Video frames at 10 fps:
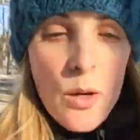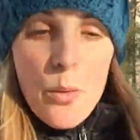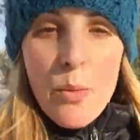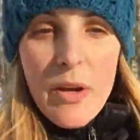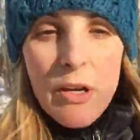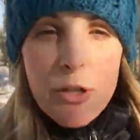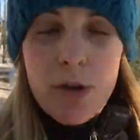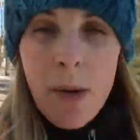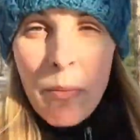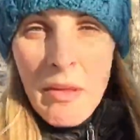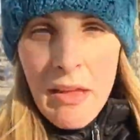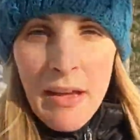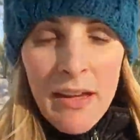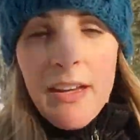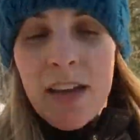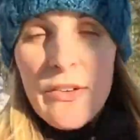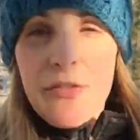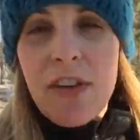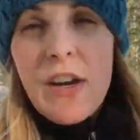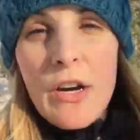We are trembling in
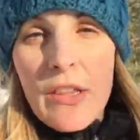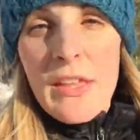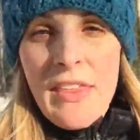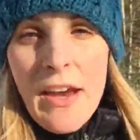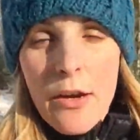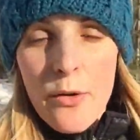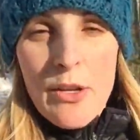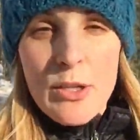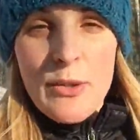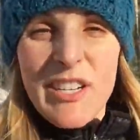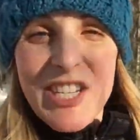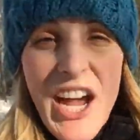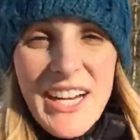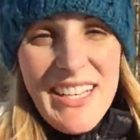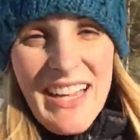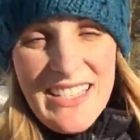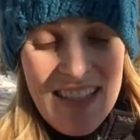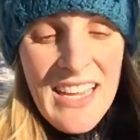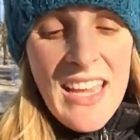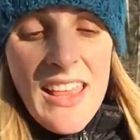fear that they are going to reject us,